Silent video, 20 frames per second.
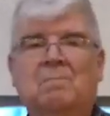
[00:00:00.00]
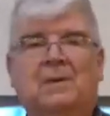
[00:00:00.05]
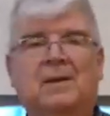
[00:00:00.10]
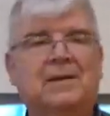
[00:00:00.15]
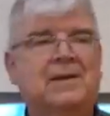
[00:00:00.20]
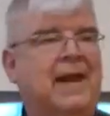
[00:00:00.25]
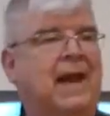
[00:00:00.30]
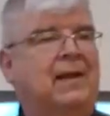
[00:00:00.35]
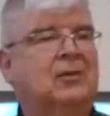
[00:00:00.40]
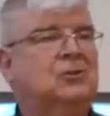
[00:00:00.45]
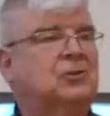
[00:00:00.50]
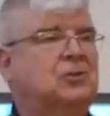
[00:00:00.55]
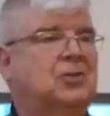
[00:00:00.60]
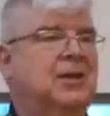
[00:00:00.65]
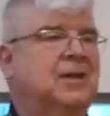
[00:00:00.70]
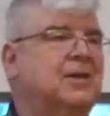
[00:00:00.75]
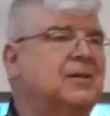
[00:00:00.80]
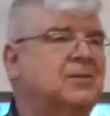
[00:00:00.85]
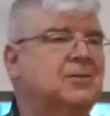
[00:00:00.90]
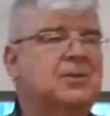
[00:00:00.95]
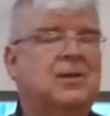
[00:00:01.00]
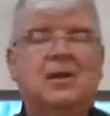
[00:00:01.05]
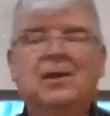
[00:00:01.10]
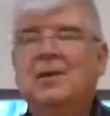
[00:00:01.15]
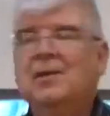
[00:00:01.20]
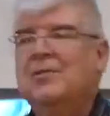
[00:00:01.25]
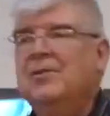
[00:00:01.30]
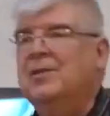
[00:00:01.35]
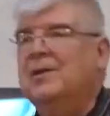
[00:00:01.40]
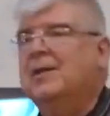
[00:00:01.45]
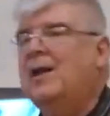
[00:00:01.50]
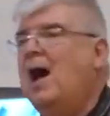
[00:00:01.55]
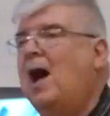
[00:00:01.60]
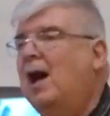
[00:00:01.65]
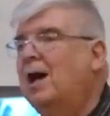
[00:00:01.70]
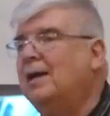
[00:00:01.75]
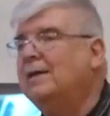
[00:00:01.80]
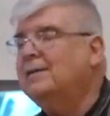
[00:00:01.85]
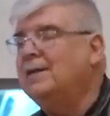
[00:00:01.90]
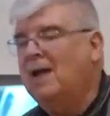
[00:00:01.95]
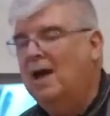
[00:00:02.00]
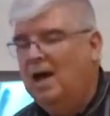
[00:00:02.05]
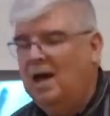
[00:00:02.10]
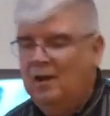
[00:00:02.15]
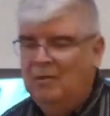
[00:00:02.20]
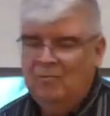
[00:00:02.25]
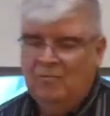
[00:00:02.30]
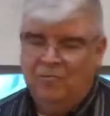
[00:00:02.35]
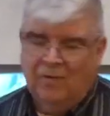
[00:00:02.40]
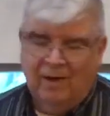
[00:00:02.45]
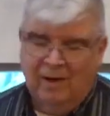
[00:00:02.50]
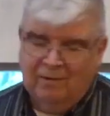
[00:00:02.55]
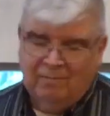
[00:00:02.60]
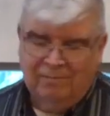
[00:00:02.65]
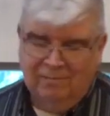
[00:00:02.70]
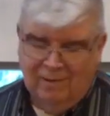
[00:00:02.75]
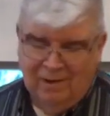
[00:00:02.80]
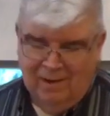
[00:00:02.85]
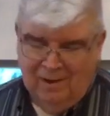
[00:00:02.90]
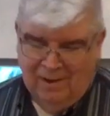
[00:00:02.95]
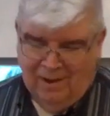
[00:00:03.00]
but now she's the God of, um,